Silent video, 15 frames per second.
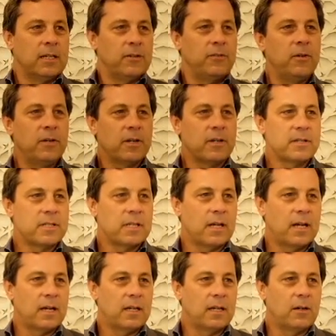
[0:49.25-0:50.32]
few years
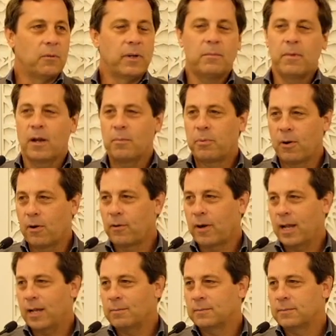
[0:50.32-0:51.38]
a Waymarried
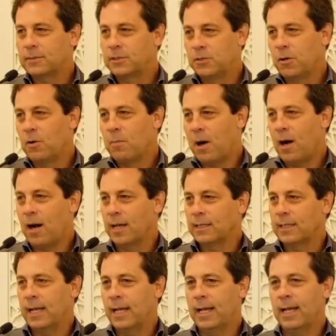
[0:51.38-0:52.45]
program to
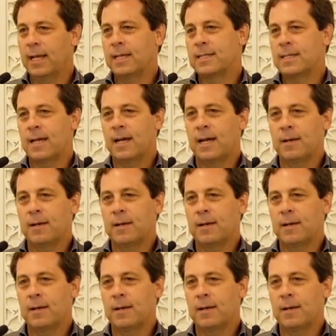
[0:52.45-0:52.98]
Oman, and